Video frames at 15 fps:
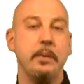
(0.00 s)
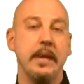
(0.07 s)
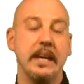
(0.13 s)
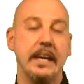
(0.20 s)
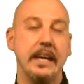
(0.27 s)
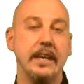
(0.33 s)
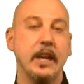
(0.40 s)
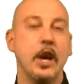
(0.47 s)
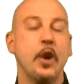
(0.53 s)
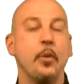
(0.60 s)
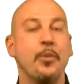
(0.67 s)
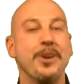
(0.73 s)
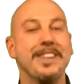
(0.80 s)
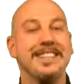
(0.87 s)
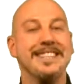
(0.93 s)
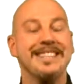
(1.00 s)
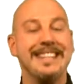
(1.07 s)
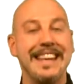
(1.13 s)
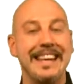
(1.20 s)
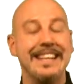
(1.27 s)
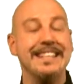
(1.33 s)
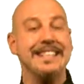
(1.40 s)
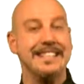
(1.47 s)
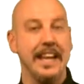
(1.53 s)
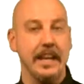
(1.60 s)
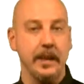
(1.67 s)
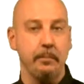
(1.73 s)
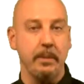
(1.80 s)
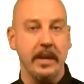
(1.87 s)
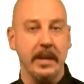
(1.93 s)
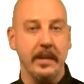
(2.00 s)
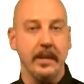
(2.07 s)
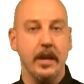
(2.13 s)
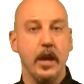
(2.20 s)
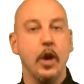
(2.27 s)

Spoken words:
pad with a sand setting bed,